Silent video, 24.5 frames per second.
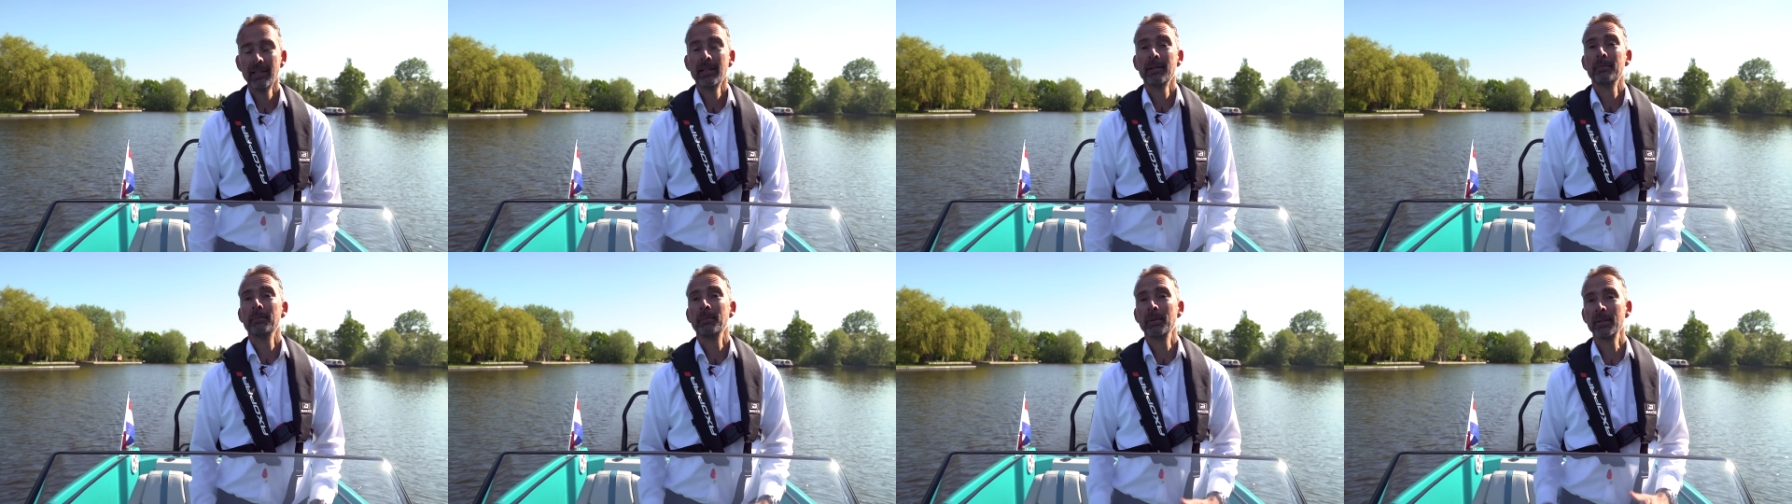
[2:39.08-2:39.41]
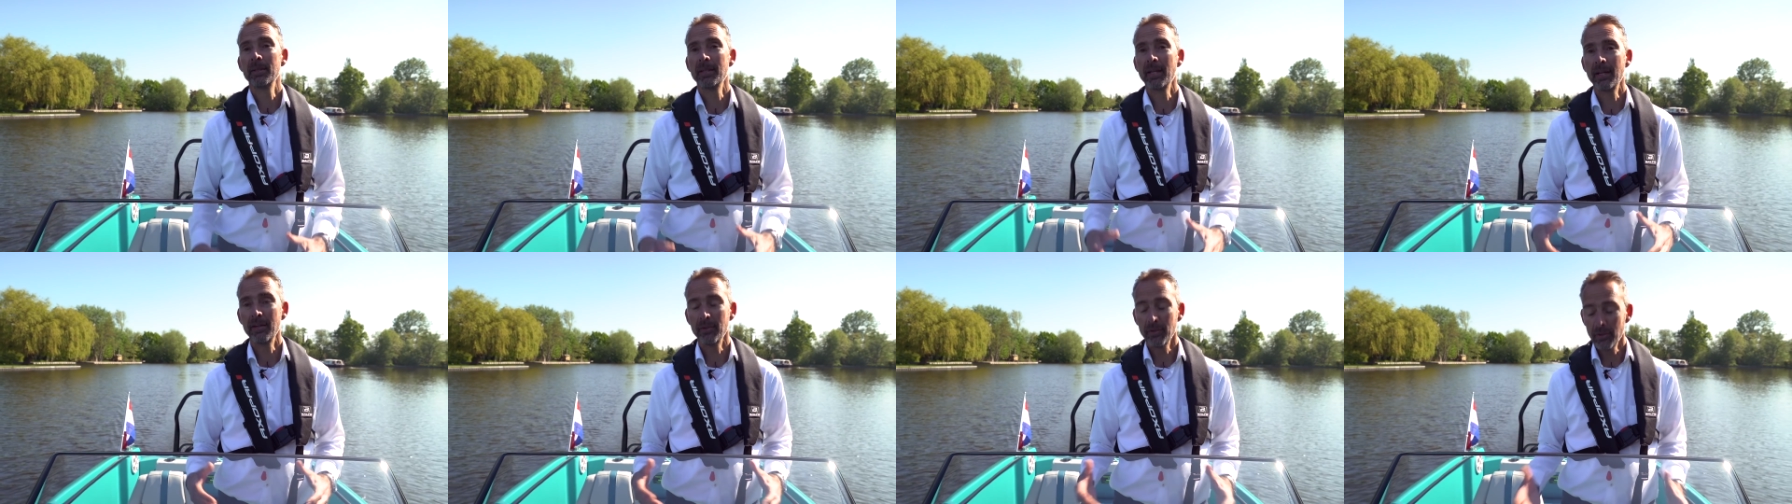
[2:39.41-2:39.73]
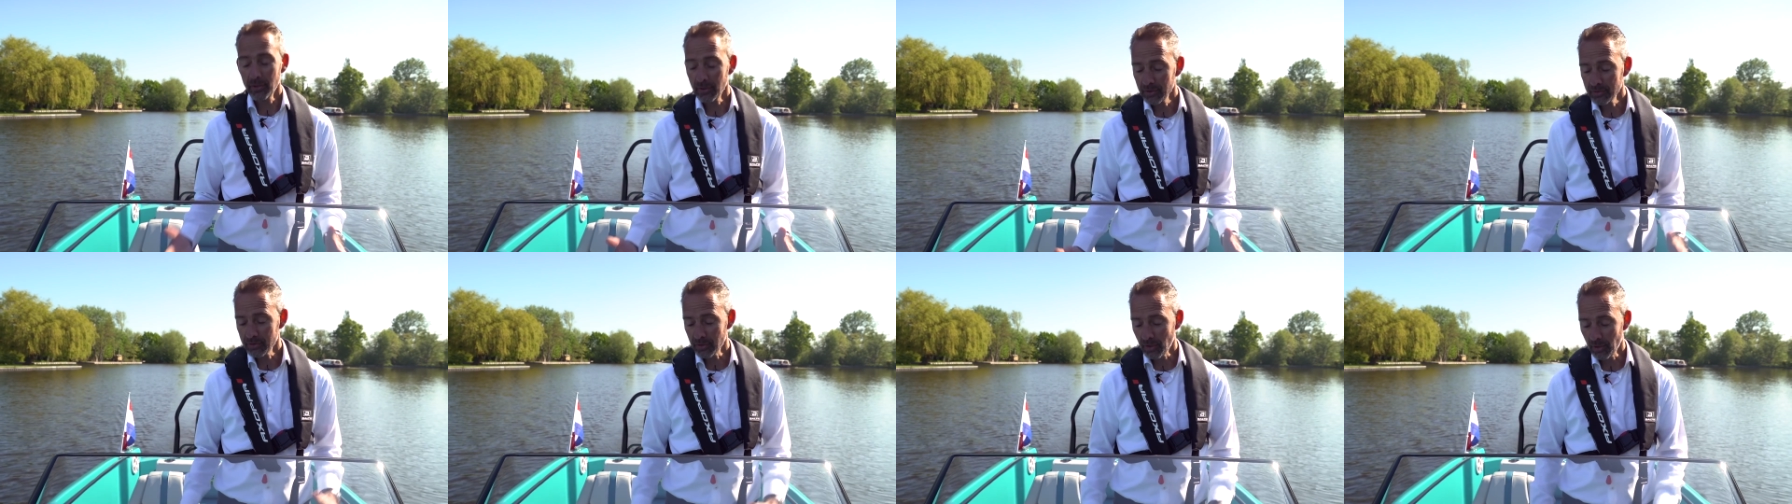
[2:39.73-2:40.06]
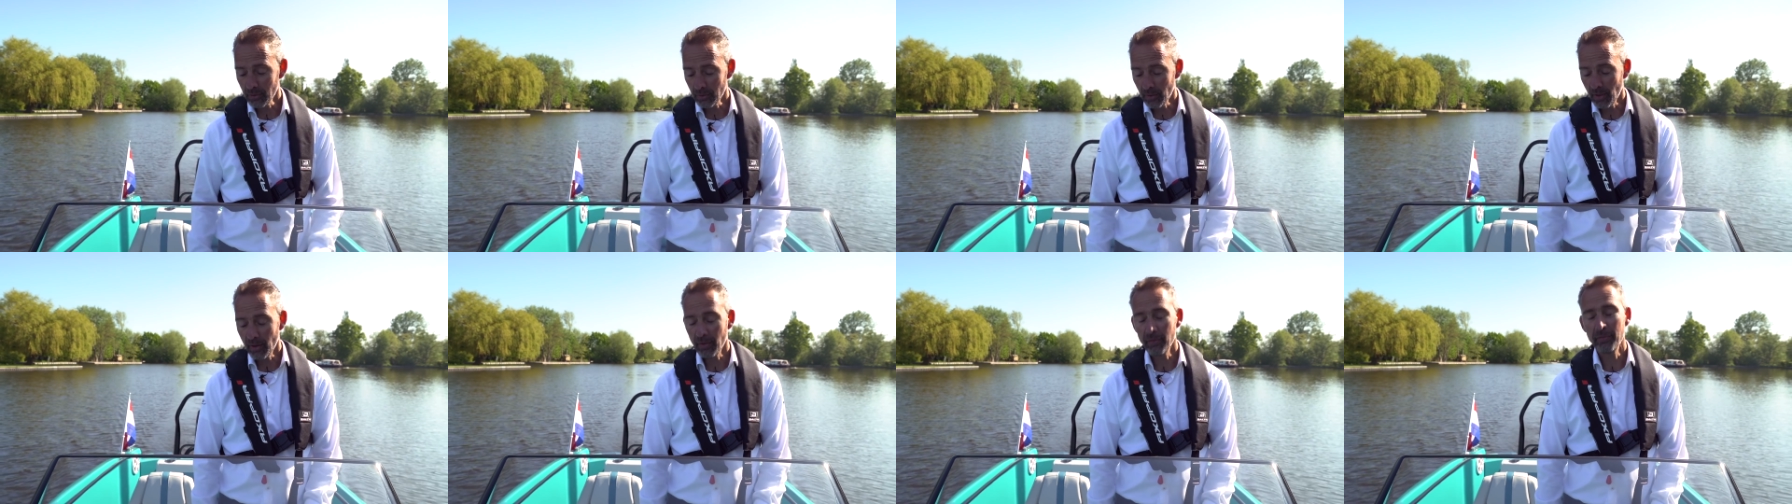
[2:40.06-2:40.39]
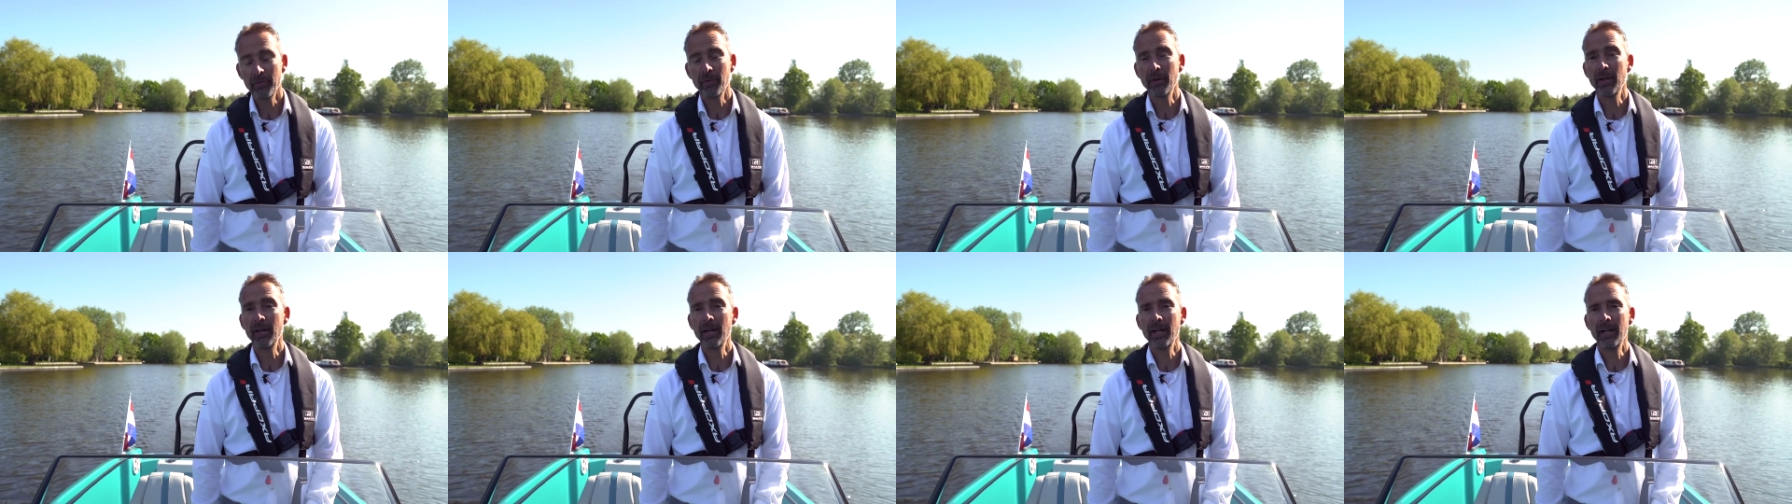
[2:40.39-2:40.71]
but they also
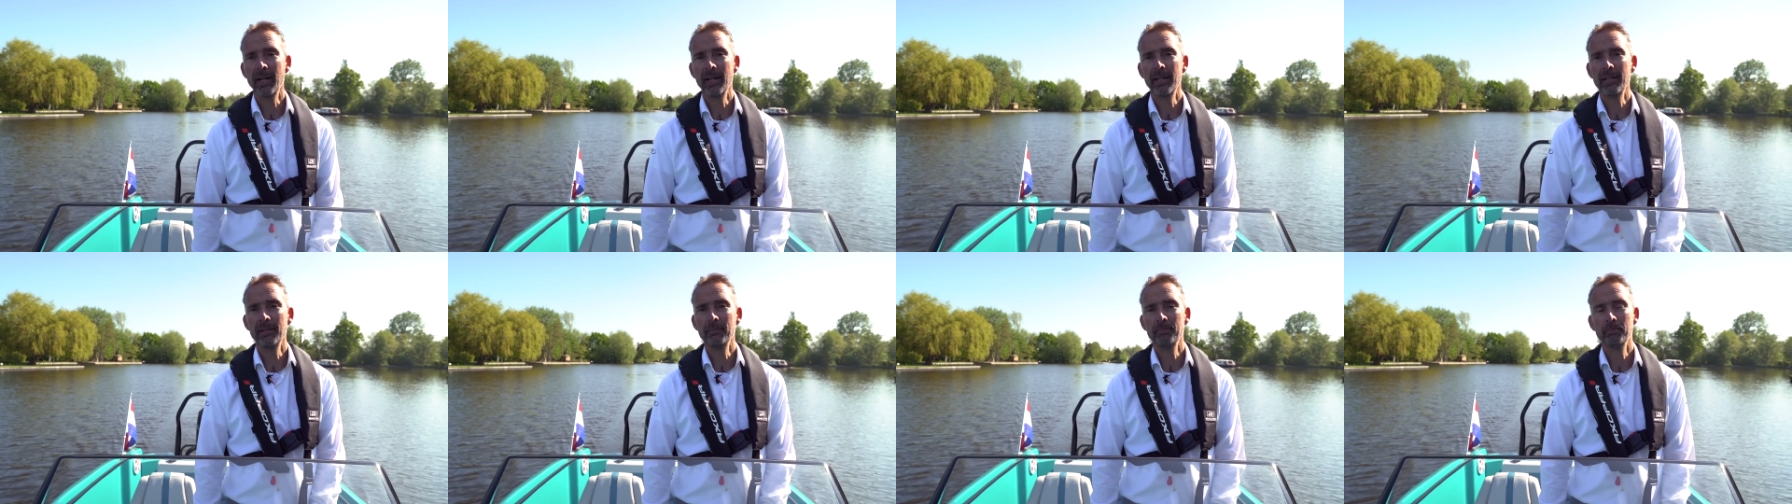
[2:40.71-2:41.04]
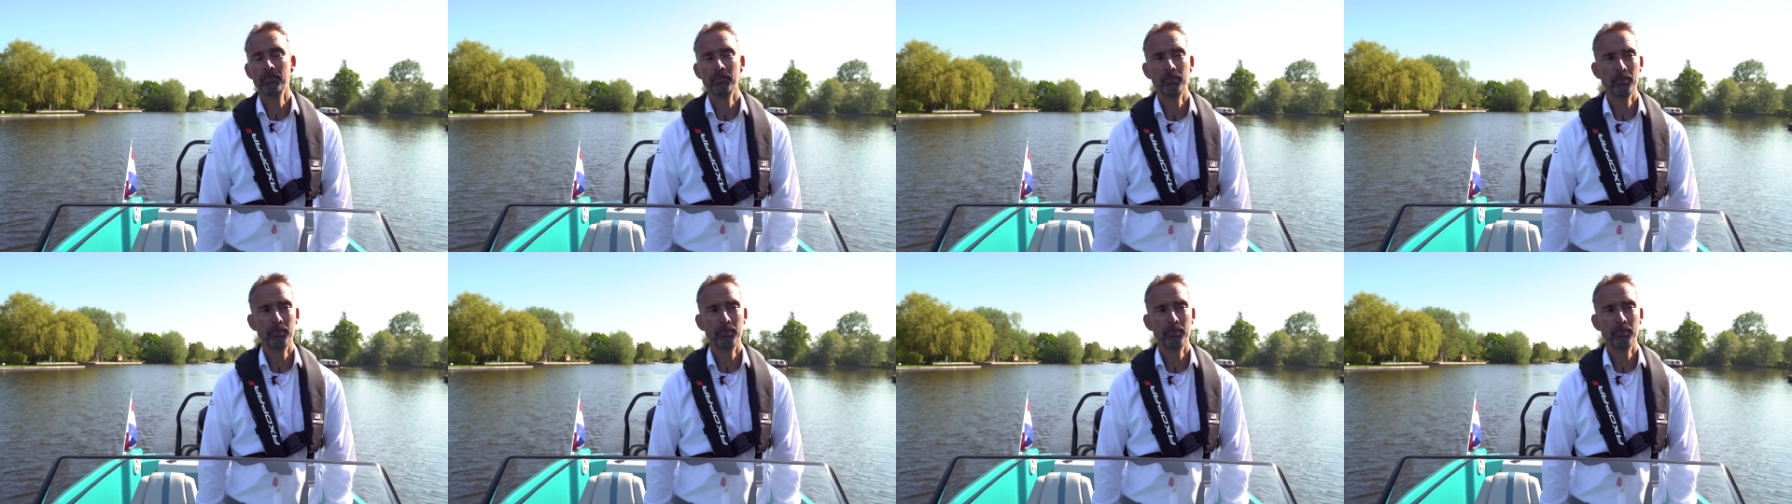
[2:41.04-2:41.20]
offer a